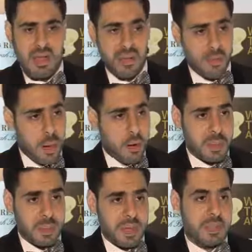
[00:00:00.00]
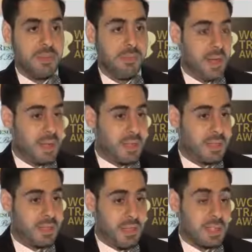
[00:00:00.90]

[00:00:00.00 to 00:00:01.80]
and from our perspective, it's